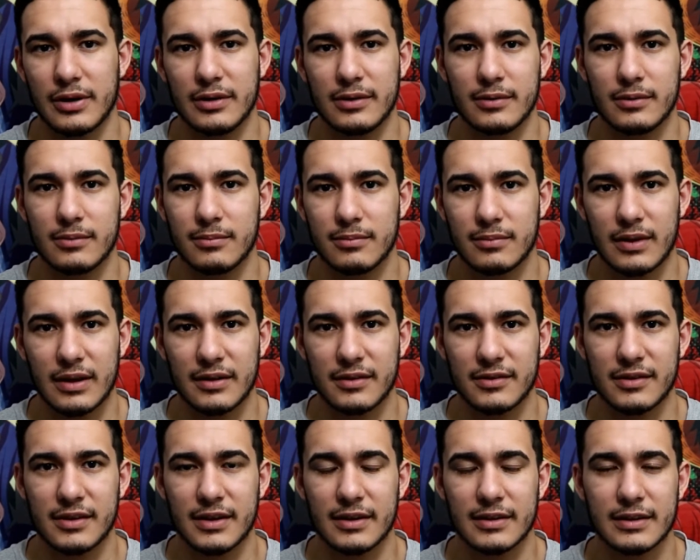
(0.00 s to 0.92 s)

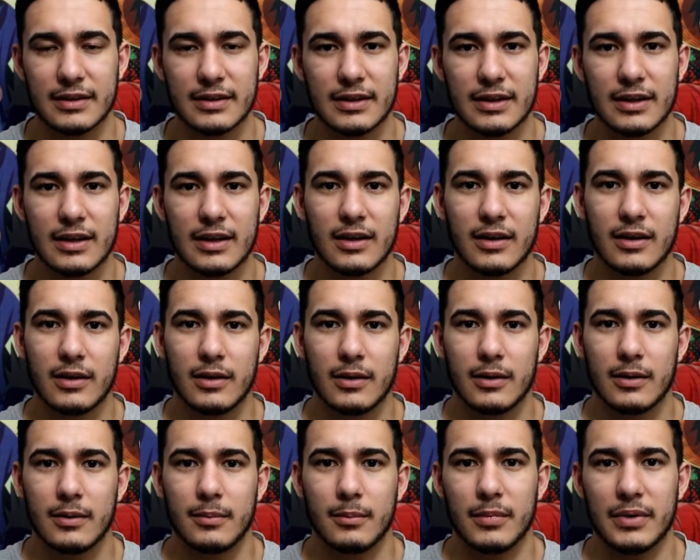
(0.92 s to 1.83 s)
things yet.
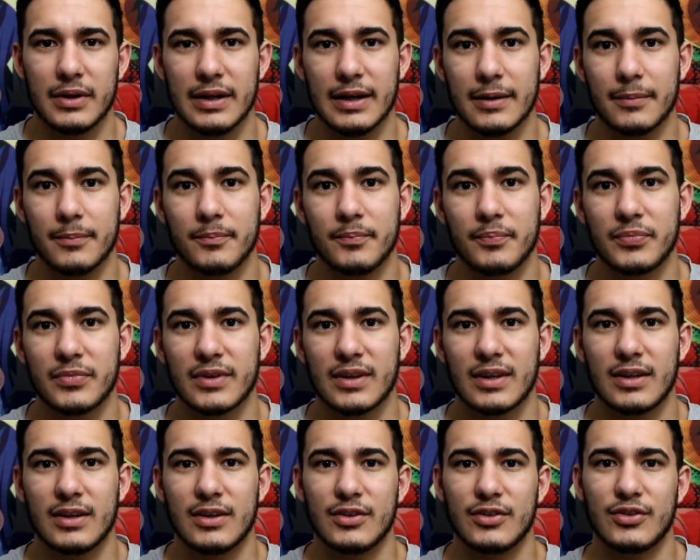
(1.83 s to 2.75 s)
But yeah.
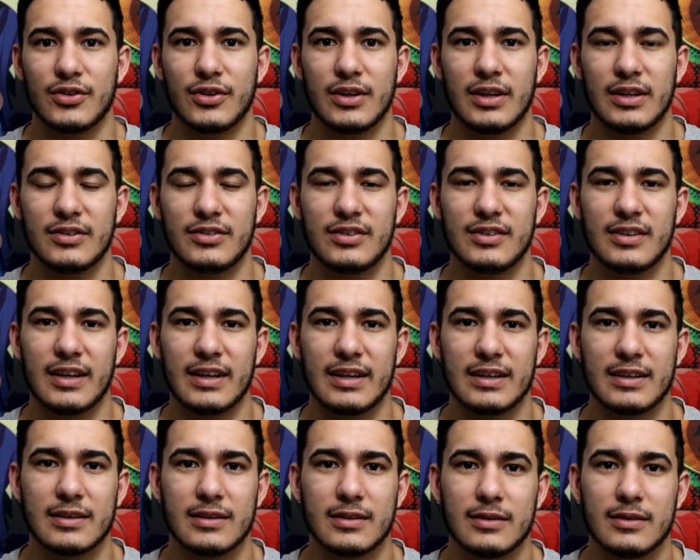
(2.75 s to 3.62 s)
So then she's like,